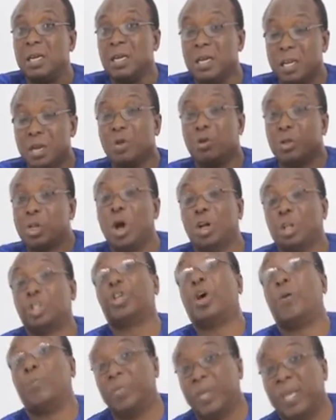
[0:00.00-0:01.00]
you know, done
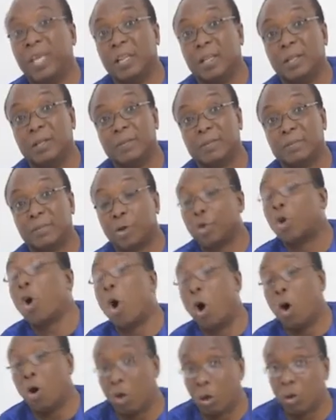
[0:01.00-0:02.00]
something
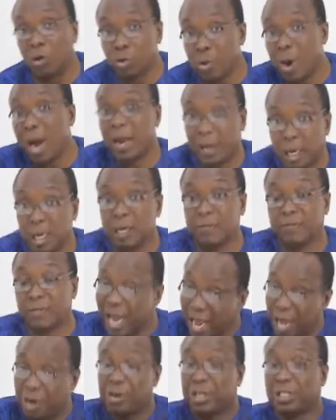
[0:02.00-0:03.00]
wrong. You are aggrieved.
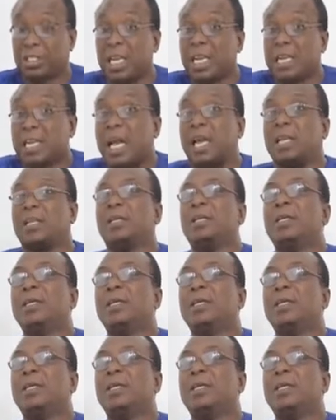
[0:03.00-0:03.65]
I understand that.